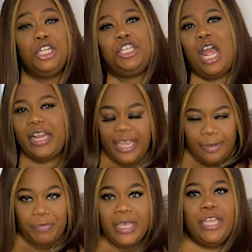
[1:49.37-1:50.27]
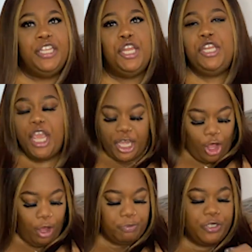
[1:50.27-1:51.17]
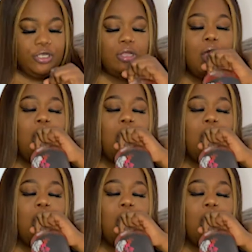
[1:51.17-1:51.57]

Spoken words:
Done it, the day comes.